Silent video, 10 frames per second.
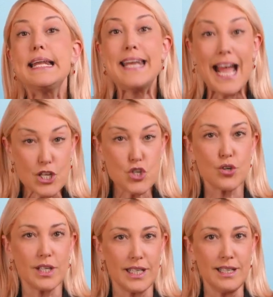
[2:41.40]

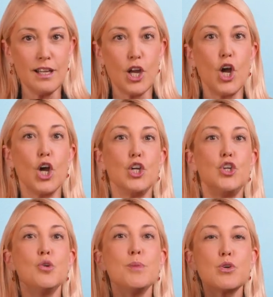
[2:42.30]
Naturally,
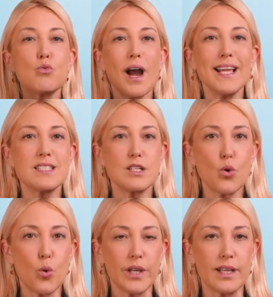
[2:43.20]
human rights
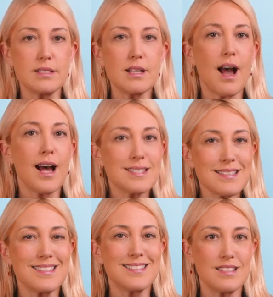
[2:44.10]
laureate
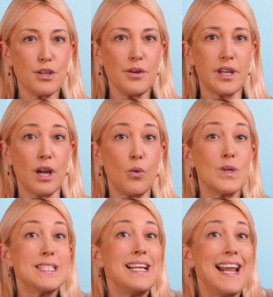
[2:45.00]
Assad Syria
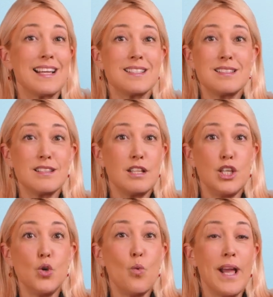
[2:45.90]
was elected to the
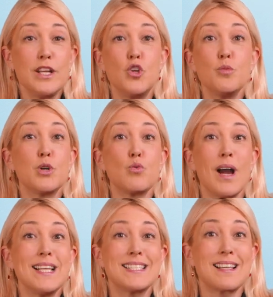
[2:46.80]
UN Human
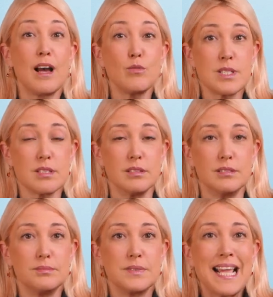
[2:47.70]
Rights
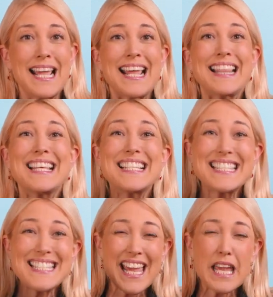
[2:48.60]
Council, the
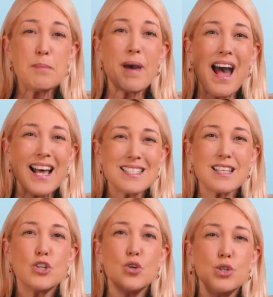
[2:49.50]
same
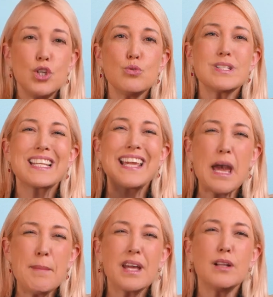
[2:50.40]
Assad who used
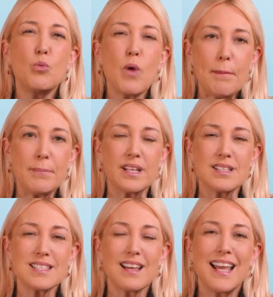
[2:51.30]
chemical
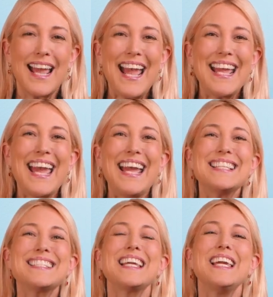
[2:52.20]
weapons
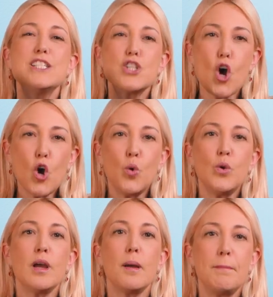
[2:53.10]
against his
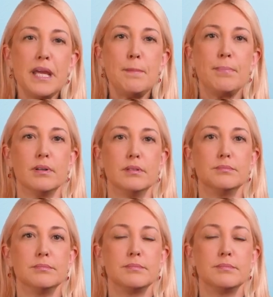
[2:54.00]
own people.